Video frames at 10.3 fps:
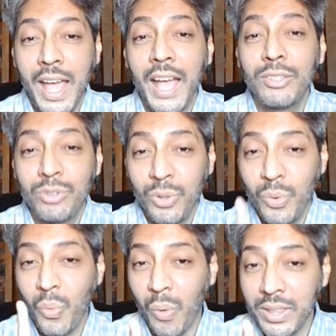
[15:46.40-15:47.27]
has to
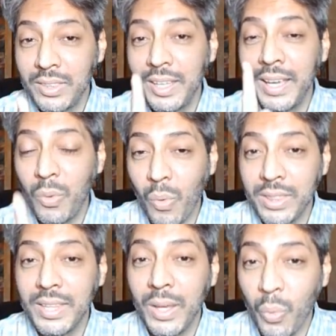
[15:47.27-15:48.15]
do one thing and
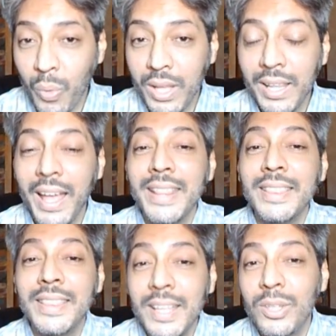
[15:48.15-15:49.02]
one thing well,
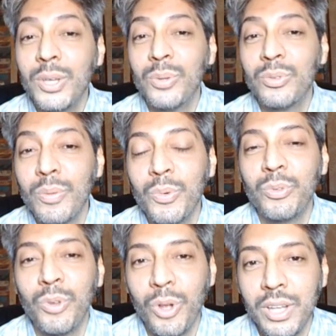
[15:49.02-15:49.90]
and then the user
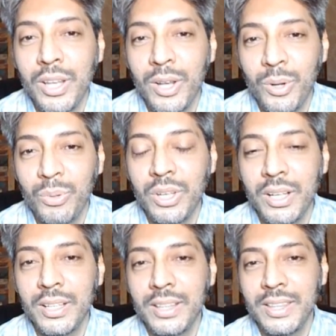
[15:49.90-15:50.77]
moves on to
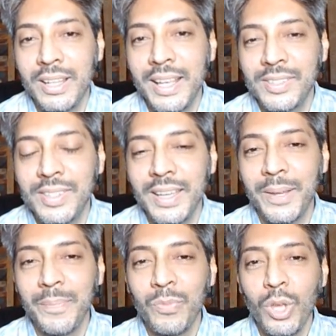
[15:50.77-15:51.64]
the next thing.
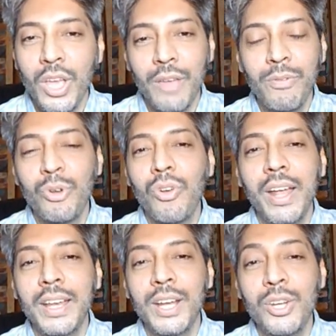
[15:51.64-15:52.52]
If you
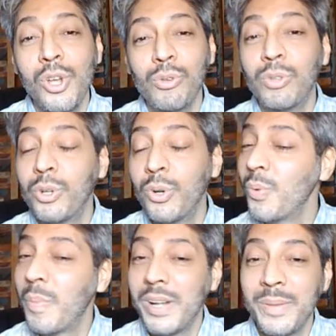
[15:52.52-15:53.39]
try and get your user to
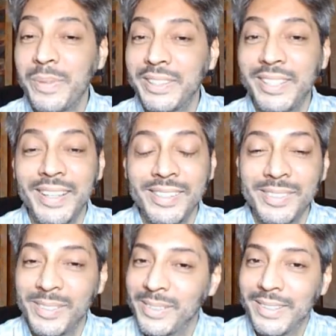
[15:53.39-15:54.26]
do multiple
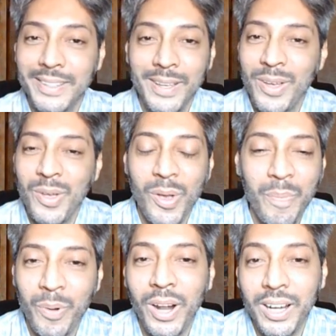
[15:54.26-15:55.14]
things, your
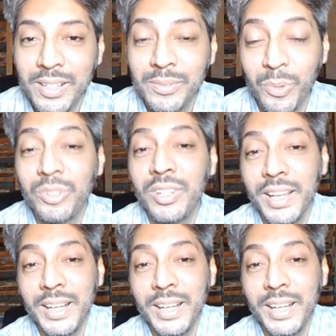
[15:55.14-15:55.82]
product is most